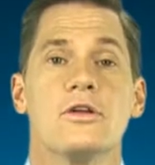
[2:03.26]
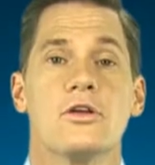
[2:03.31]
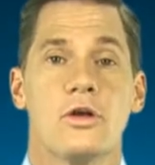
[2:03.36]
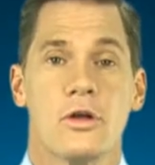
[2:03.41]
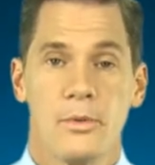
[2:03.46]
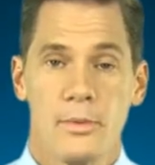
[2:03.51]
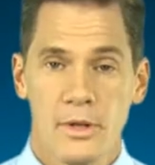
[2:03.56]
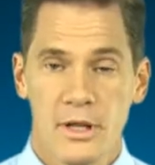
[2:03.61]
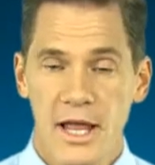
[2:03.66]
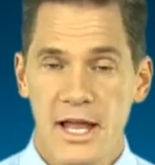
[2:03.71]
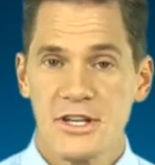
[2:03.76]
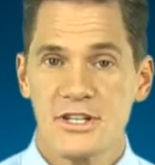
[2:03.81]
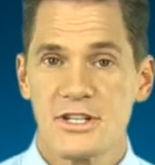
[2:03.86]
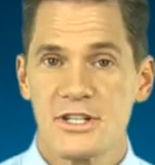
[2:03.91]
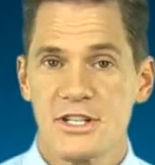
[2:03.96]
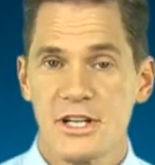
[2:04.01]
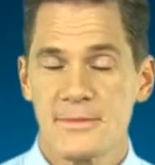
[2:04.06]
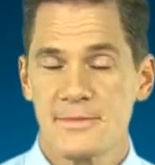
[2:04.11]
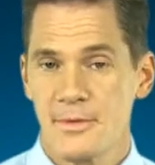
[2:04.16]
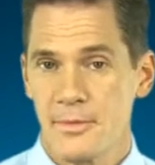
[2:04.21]
good
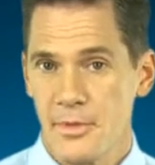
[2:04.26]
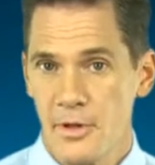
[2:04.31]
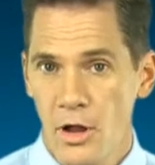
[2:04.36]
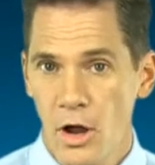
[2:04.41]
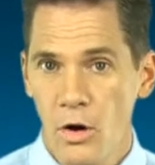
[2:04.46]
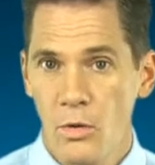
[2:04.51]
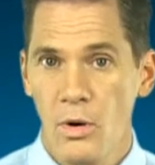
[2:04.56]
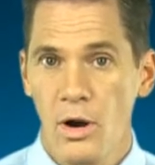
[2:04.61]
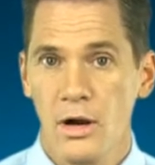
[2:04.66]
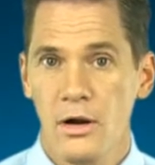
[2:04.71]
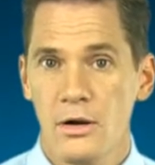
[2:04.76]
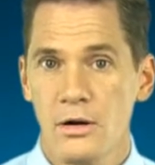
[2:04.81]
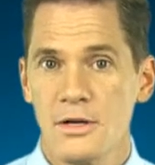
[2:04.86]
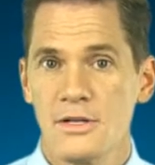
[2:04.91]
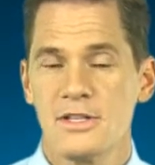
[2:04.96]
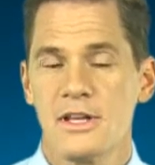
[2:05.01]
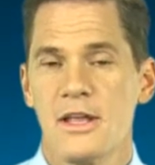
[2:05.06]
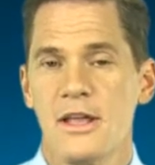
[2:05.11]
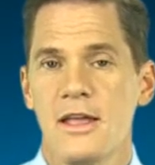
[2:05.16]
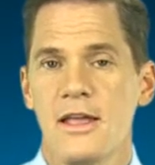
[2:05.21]
relationships with
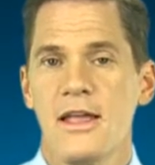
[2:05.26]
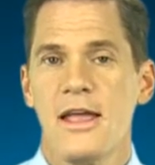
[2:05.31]
coworkers,